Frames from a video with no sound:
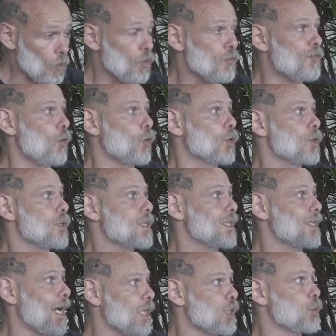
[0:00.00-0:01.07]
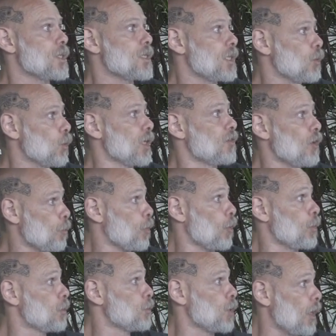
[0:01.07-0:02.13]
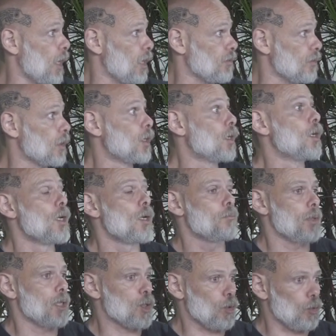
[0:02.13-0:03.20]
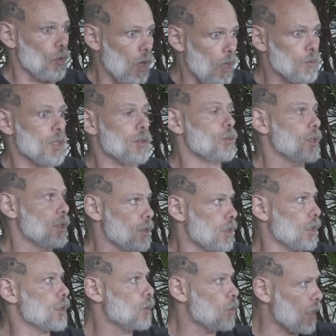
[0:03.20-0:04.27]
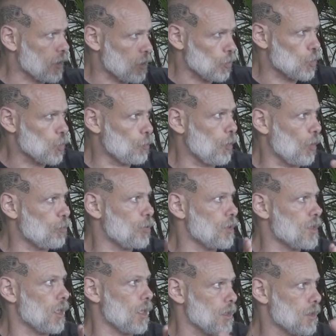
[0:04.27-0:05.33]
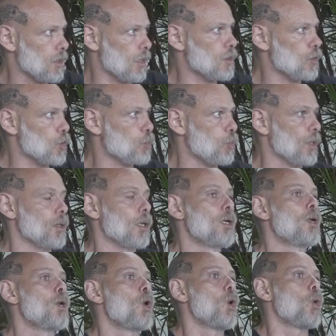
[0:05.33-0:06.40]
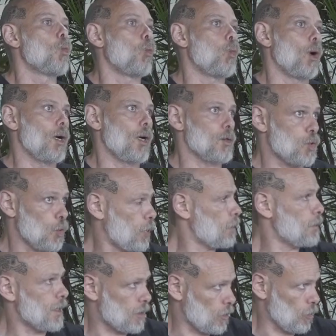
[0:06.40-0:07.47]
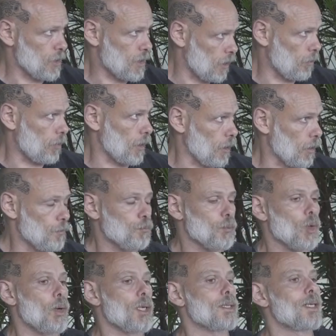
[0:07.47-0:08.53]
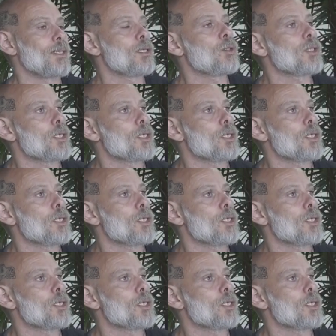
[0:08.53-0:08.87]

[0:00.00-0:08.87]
focused and addressing whatever problem you have. Make sure your arms are doing this. You know, like you're super precise. That's a sprint. Supplemental, same thing, right? And then you